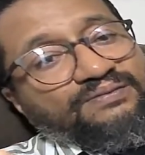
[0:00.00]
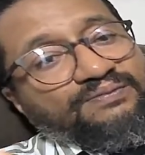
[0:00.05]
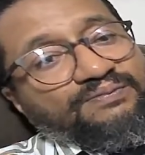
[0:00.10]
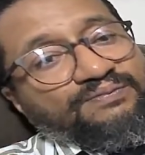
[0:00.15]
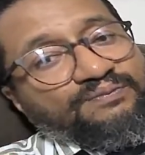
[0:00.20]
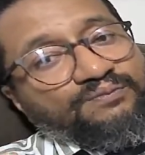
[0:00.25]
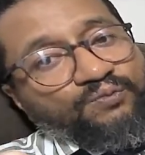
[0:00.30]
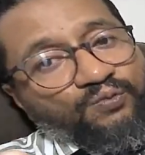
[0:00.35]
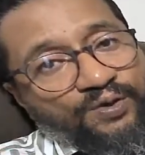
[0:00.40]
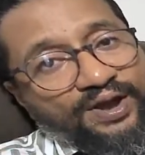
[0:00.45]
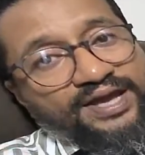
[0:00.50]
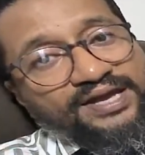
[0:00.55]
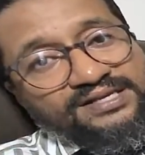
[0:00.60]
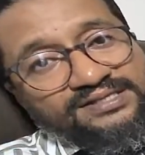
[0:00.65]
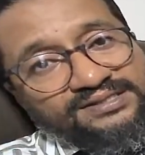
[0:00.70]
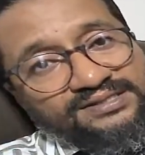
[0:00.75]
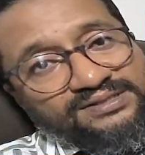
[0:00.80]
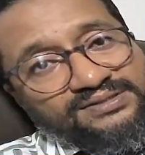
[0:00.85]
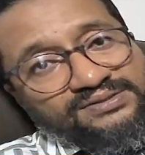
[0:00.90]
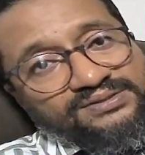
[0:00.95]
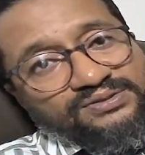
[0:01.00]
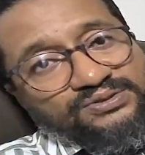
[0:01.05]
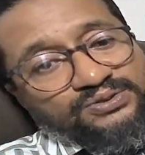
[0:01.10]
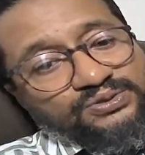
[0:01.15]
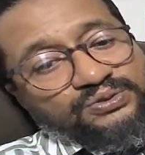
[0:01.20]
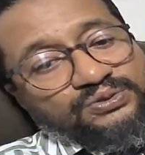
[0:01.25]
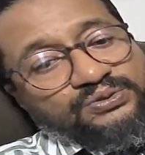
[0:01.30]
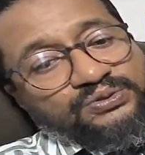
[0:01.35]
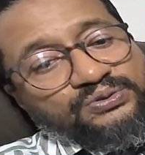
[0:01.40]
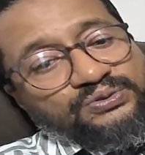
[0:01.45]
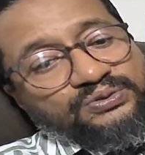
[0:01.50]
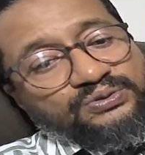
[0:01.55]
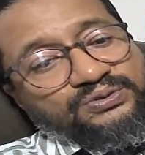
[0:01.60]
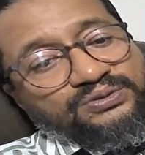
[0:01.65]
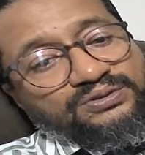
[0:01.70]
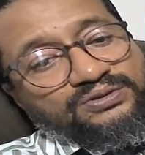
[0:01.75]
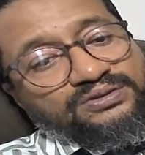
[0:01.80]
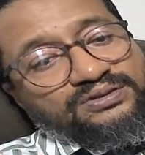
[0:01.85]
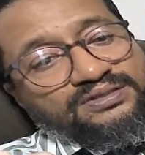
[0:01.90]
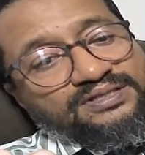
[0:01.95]
ways to
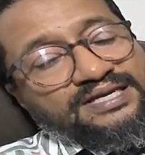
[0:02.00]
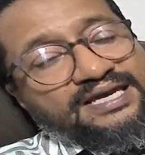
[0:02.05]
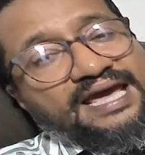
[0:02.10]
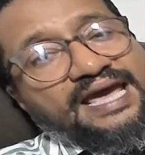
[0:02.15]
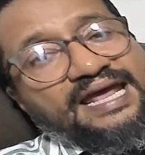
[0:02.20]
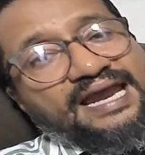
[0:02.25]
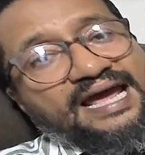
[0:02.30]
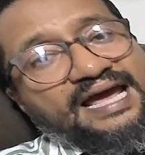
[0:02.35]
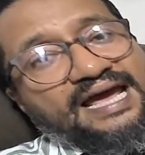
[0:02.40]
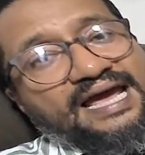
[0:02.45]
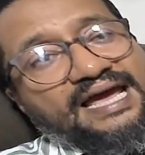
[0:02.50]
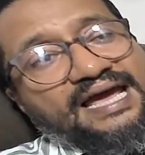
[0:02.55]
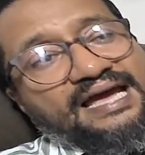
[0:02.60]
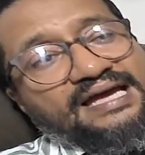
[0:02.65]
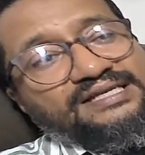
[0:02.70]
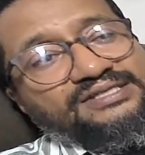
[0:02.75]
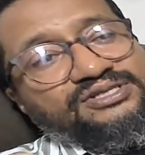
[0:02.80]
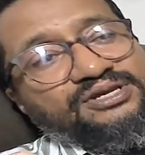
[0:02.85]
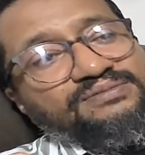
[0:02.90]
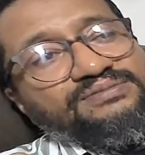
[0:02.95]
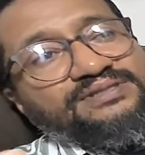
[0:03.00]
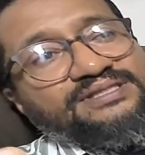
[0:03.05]
get some